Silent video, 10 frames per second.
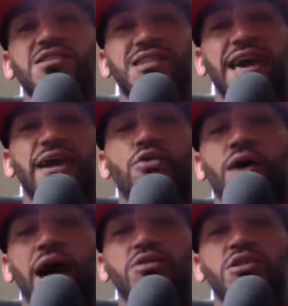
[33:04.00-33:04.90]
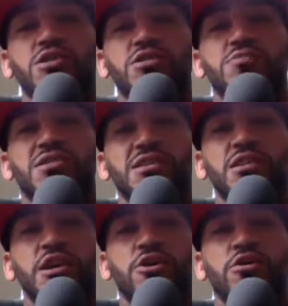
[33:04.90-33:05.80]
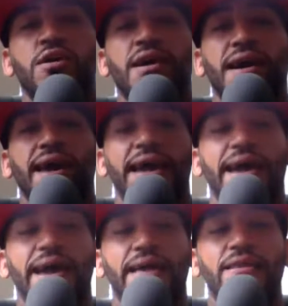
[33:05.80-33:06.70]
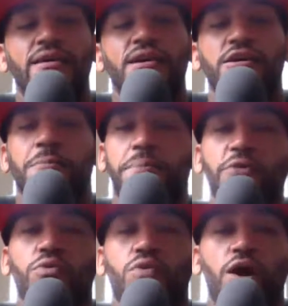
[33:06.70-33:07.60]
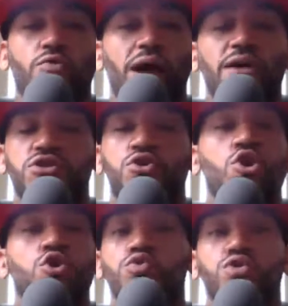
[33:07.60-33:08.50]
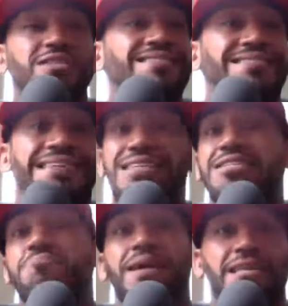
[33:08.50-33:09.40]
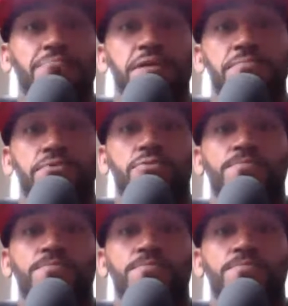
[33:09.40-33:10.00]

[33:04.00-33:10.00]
stand or how can she sit in here and compete with Ronda Rousey, who's decimating people?